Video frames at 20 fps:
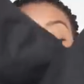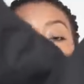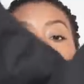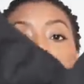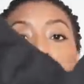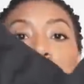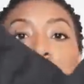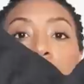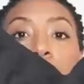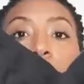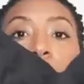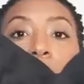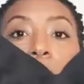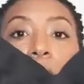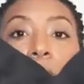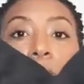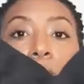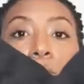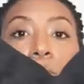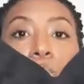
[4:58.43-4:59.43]
So it's a
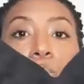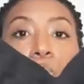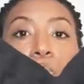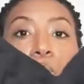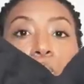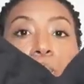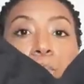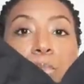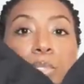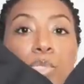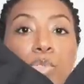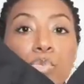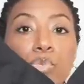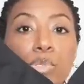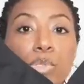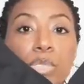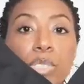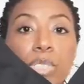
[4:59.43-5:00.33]
bodysuit as well, but it's real